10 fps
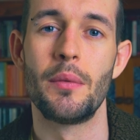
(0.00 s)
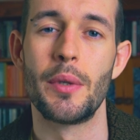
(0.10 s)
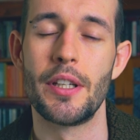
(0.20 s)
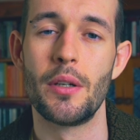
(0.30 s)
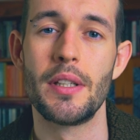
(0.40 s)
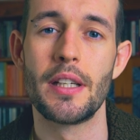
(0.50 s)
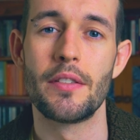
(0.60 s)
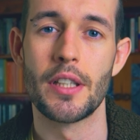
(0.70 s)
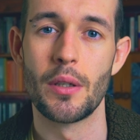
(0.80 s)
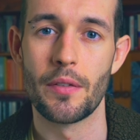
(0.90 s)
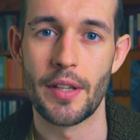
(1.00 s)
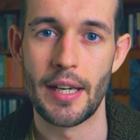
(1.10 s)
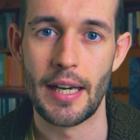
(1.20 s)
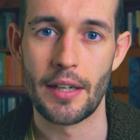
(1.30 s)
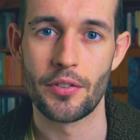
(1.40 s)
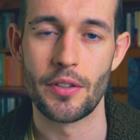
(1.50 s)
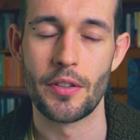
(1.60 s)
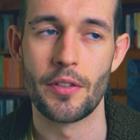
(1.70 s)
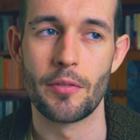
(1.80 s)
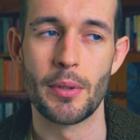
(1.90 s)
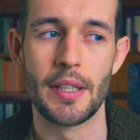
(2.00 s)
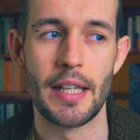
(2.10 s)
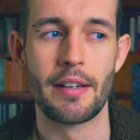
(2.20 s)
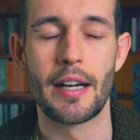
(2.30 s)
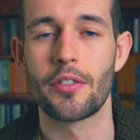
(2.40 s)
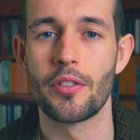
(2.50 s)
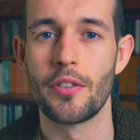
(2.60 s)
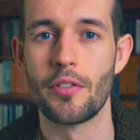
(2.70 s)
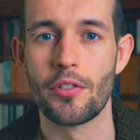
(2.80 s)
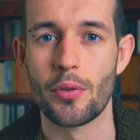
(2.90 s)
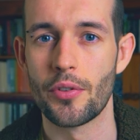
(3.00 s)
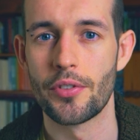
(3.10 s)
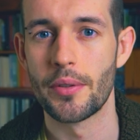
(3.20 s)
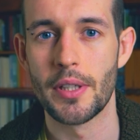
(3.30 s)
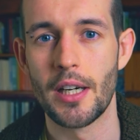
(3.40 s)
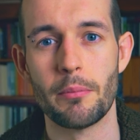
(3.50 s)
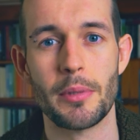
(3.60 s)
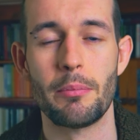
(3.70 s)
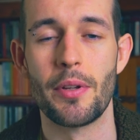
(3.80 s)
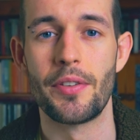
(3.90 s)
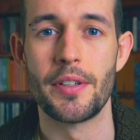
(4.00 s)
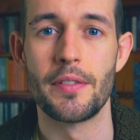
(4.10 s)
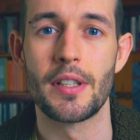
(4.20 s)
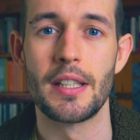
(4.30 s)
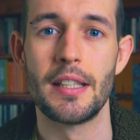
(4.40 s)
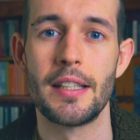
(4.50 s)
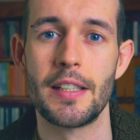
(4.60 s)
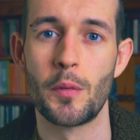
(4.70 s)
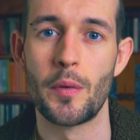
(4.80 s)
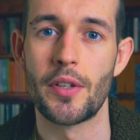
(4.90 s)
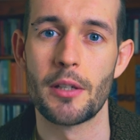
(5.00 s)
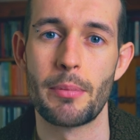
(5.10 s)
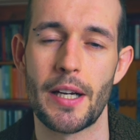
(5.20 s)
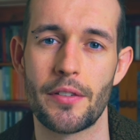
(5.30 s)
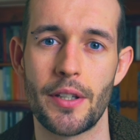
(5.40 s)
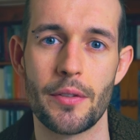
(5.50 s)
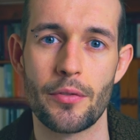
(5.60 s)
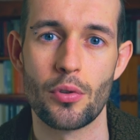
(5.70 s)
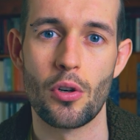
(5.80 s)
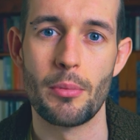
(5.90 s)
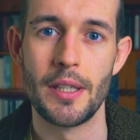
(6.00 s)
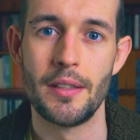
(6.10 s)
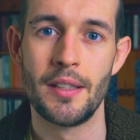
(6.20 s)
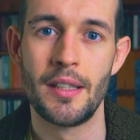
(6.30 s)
We can only ever go off their actions, but their actions also can't be perceived clearly if we've got a background of trauma.